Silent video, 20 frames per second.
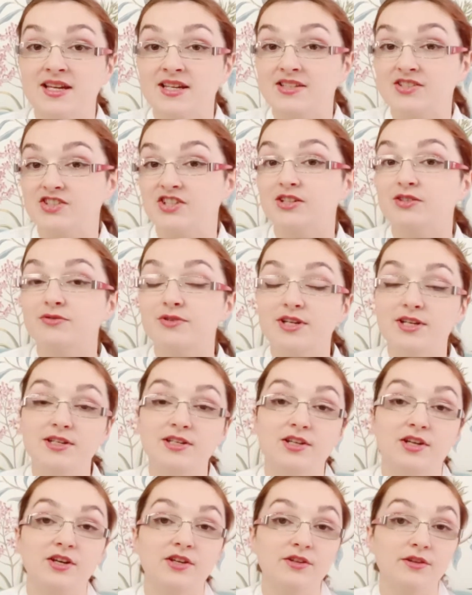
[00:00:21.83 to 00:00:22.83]
Children
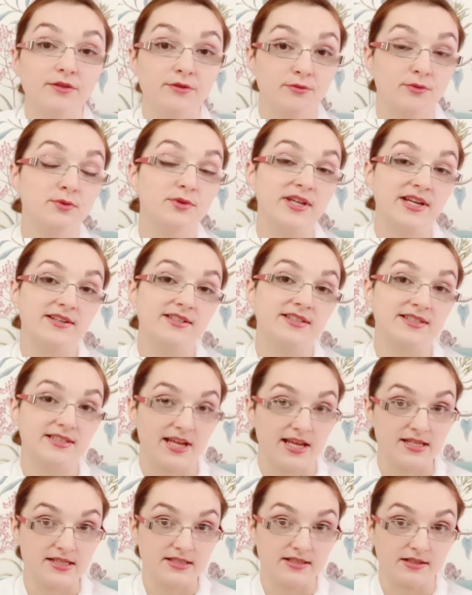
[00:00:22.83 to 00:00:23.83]
learn through their
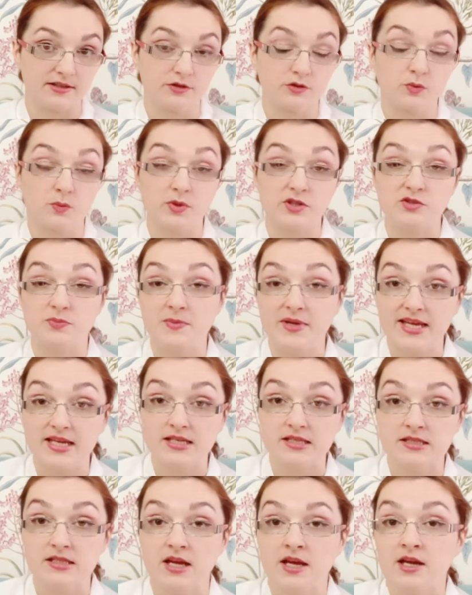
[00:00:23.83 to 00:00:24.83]
senses, which
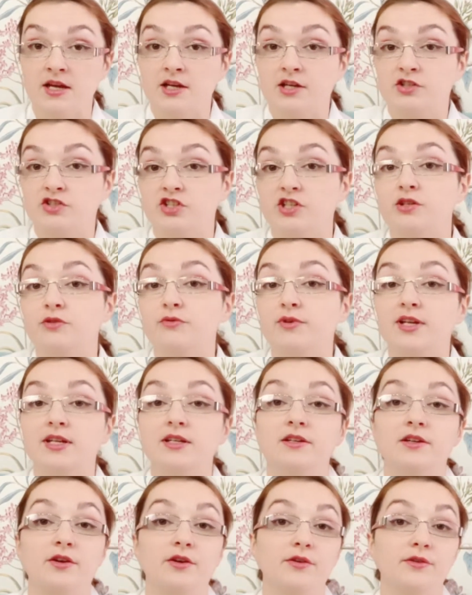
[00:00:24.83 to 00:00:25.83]
means
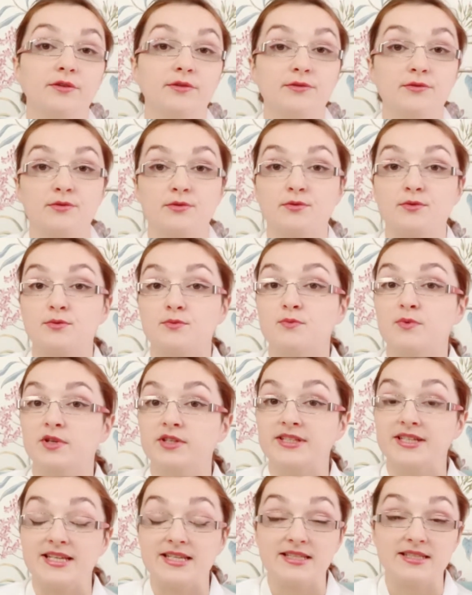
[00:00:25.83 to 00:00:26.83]
children learn through what
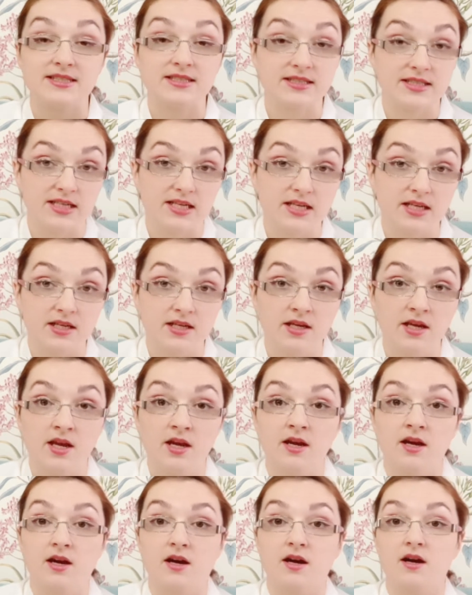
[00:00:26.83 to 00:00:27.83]
they see,
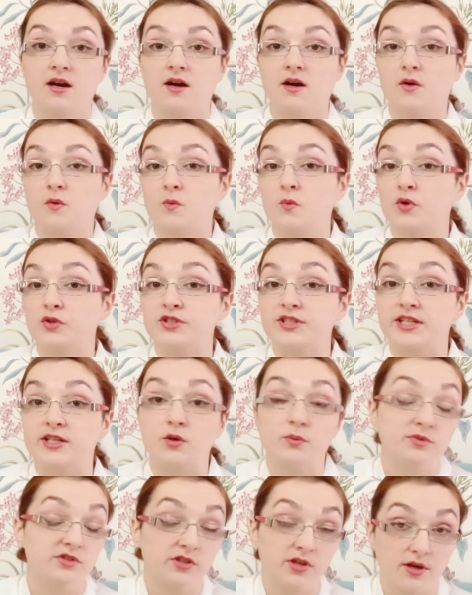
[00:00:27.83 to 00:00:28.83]
what they
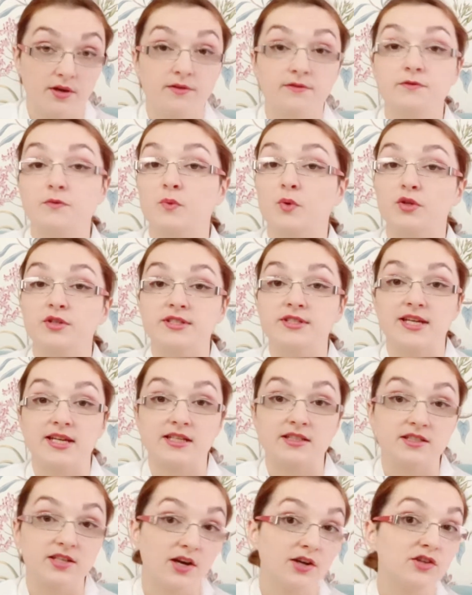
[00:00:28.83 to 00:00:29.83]
observe, what they
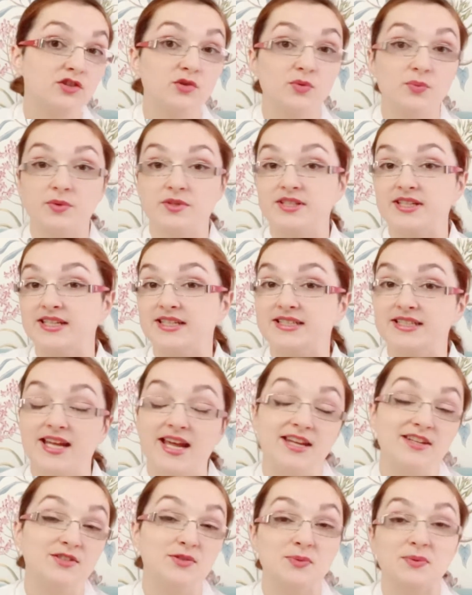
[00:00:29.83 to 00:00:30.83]
touch, what they
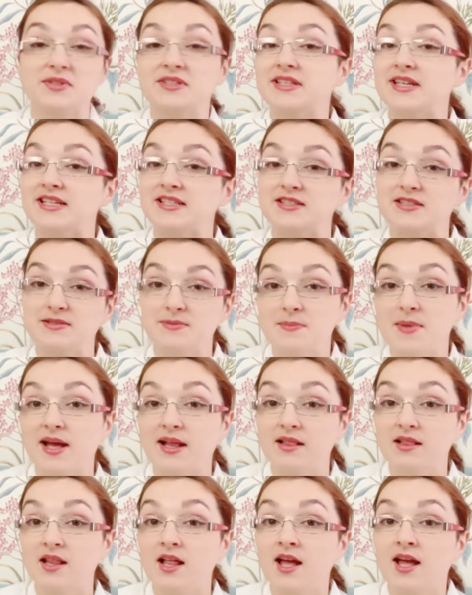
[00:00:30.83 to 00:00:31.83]
taste, what they
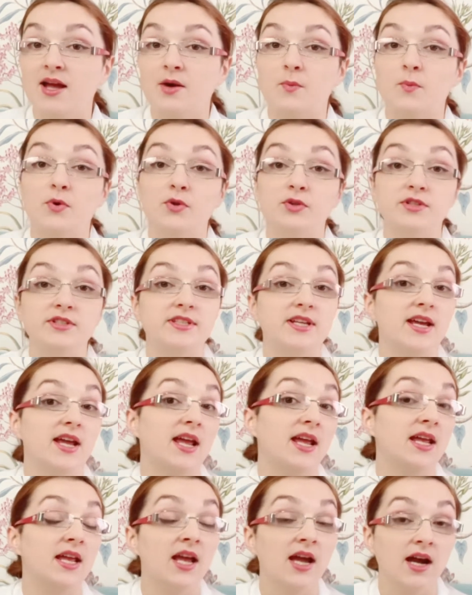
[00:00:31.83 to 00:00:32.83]
smell, what
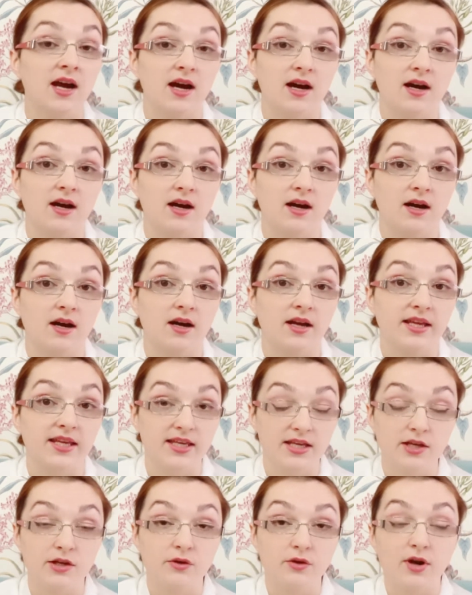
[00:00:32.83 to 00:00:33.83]
they
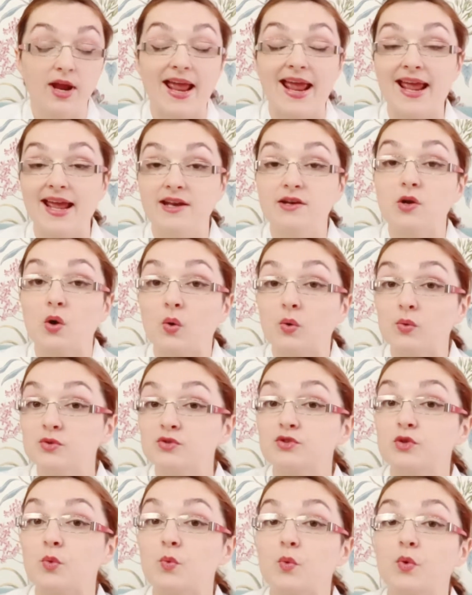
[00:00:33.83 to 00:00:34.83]
hear, and
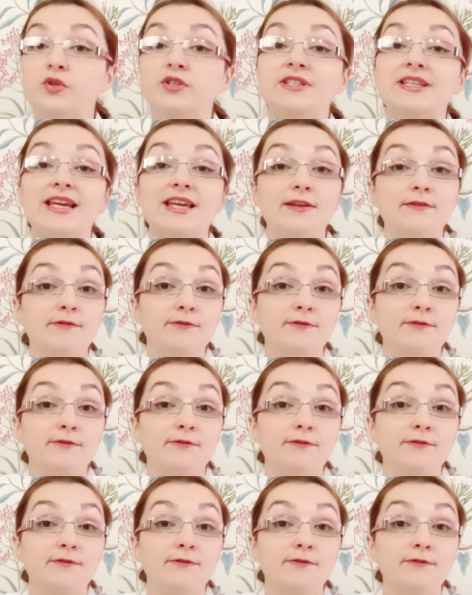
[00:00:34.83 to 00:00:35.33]
also what they